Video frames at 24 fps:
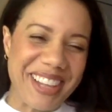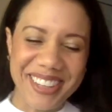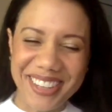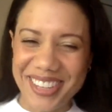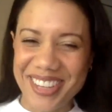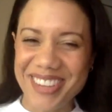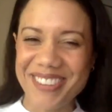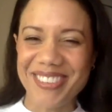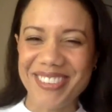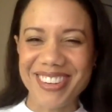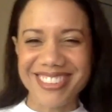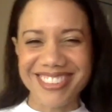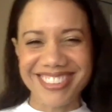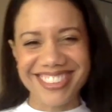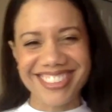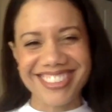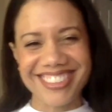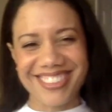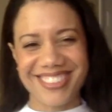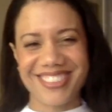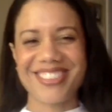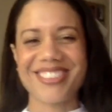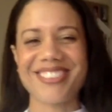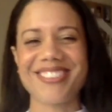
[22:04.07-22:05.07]
looking person
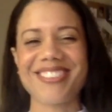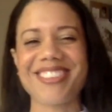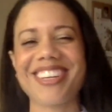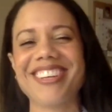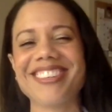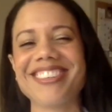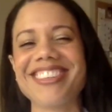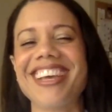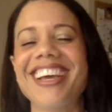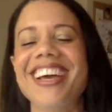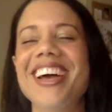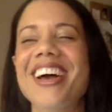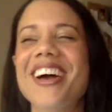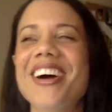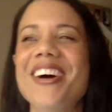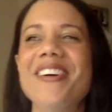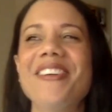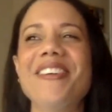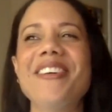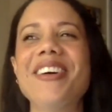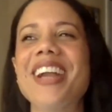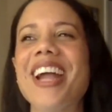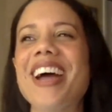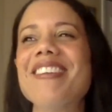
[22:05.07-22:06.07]
is doing something else.
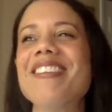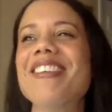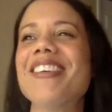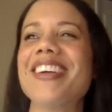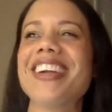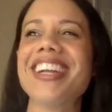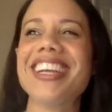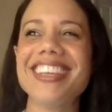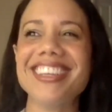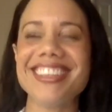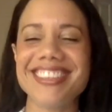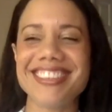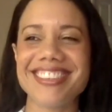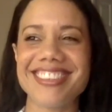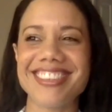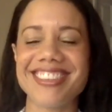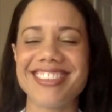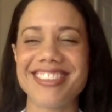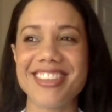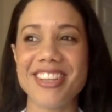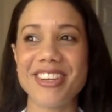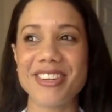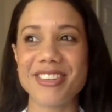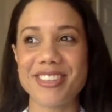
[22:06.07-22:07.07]
Whatever it is,
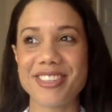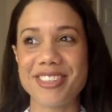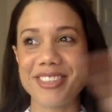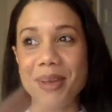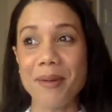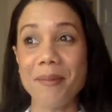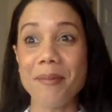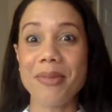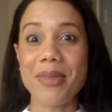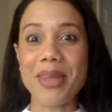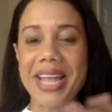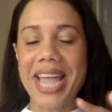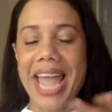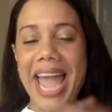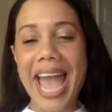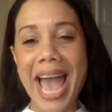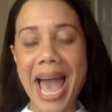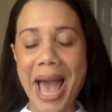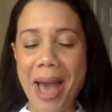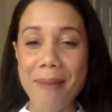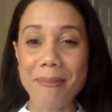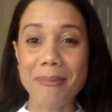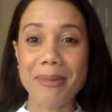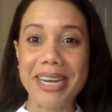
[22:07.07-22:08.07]
there's something
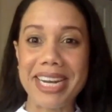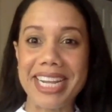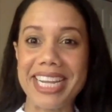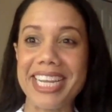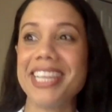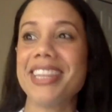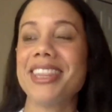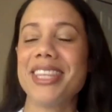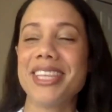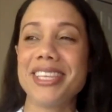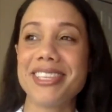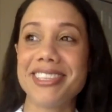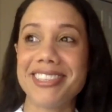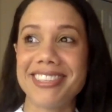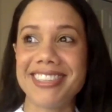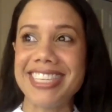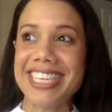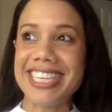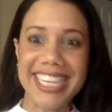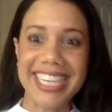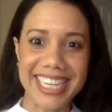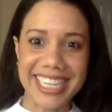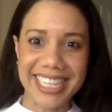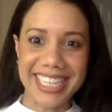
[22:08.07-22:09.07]
happening in the
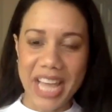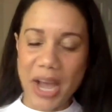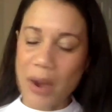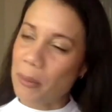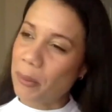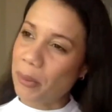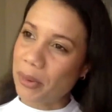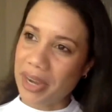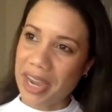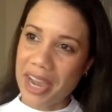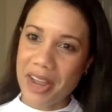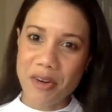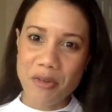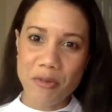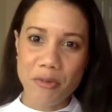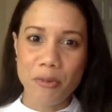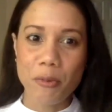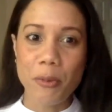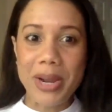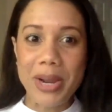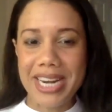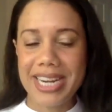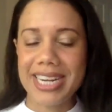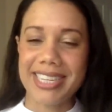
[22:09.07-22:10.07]
scene that we're kind of
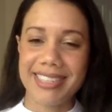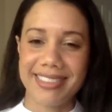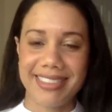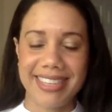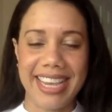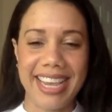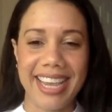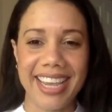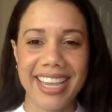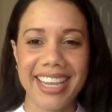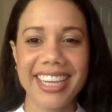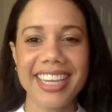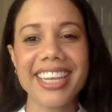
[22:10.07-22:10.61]
witnessing.